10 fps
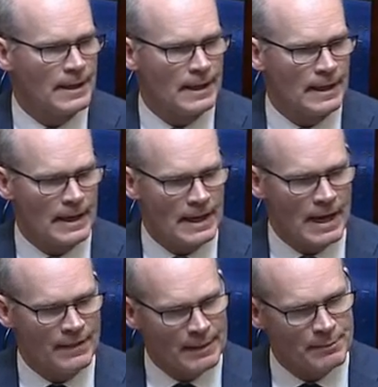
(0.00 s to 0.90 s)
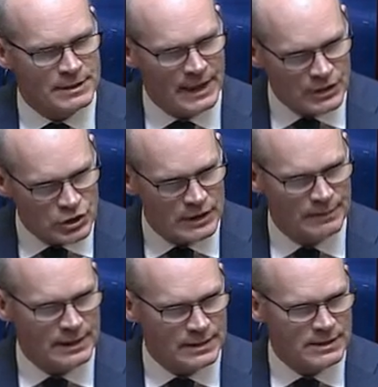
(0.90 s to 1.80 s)
And that potentially
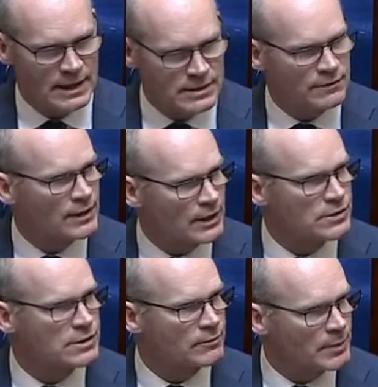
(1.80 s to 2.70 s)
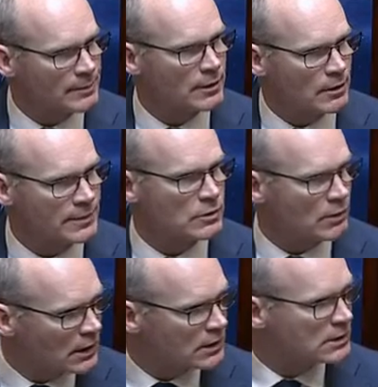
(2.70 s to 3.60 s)
means tens of thousands of people coming to
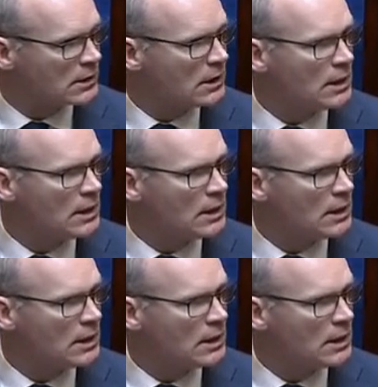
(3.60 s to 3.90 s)
Ireland